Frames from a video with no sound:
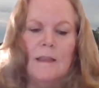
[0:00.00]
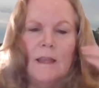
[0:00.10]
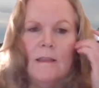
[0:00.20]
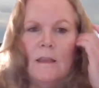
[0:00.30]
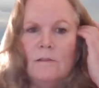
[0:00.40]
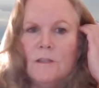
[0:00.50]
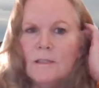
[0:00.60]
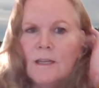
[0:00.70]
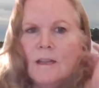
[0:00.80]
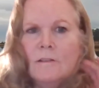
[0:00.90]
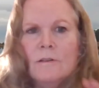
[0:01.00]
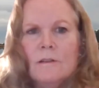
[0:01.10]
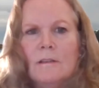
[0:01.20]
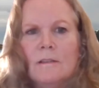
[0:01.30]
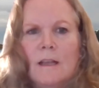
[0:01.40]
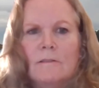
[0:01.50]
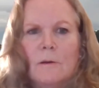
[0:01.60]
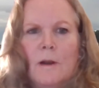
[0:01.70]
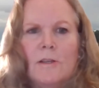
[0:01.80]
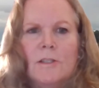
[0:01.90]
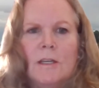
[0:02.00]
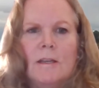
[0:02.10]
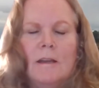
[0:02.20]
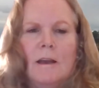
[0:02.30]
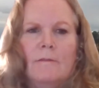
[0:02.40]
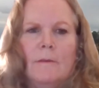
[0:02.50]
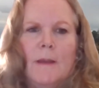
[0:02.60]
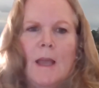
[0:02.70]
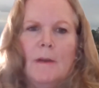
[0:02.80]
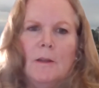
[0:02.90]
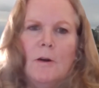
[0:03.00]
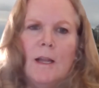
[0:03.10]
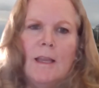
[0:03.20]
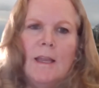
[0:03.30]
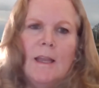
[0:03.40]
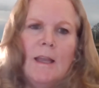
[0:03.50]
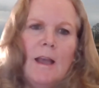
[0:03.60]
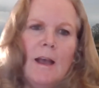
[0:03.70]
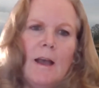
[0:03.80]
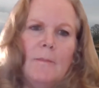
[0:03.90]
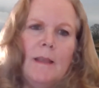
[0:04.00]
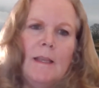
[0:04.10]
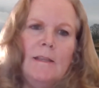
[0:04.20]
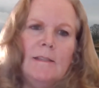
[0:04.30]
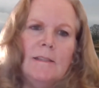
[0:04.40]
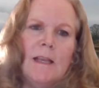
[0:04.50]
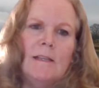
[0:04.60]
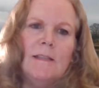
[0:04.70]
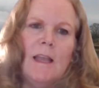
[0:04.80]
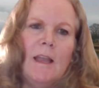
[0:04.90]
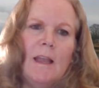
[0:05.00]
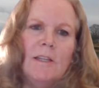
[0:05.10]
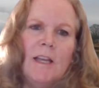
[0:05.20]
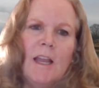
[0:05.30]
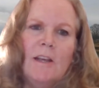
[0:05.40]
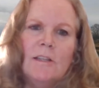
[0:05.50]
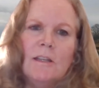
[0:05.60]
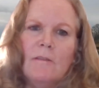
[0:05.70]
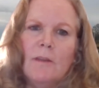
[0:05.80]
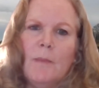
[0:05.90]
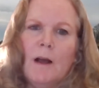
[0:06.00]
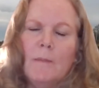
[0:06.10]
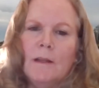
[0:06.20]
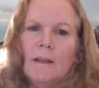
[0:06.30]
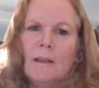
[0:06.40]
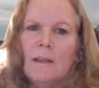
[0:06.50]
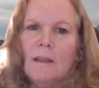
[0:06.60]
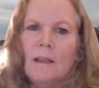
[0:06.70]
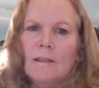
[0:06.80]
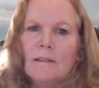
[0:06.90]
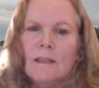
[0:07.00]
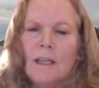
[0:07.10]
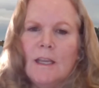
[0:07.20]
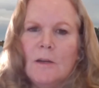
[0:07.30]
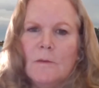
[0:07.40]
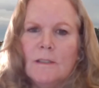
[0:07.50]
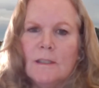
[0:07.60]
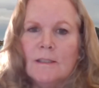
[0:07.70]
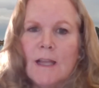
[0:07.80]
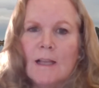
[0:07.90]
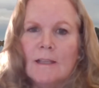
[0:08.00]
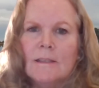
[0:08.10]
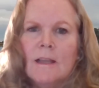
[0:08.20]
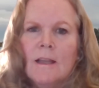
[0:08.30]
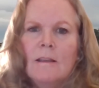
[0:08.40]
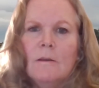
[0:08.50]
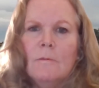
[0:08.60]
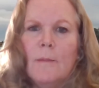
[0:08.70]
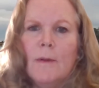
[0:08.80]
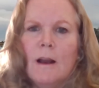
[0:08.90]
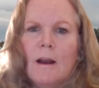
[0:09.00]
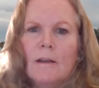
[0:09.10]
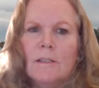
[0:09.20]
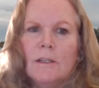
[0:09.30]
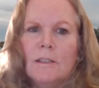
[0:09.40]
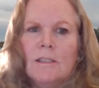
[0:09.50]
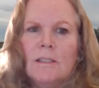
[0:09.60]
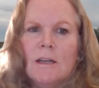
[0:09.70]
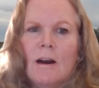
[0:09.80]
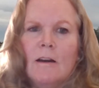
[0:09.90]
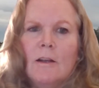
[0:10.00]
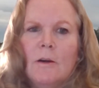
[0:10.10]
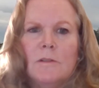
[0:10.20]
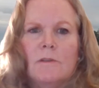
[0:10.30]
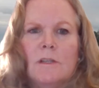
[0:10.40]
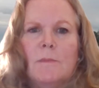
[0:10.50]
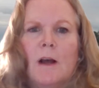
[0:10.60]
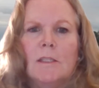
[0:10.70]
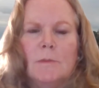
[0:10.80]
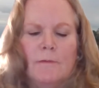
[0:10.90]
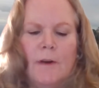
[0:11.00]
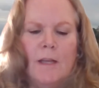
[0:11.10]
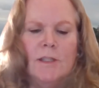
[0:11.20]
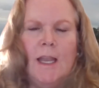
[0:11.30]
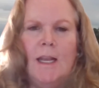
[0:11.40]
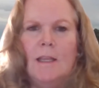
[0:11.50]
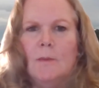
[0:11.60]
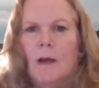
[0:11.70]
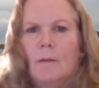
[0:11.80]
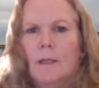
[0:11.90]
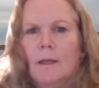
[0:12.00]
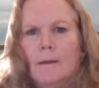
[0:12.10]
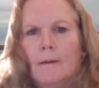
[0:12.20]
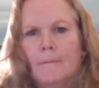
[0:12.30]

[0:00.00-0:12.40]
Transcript: I think that you just answered this next question from Ken Malloy. He says education of the public is the key to a success. The webinar is a good start. Who is responsible for educating the public?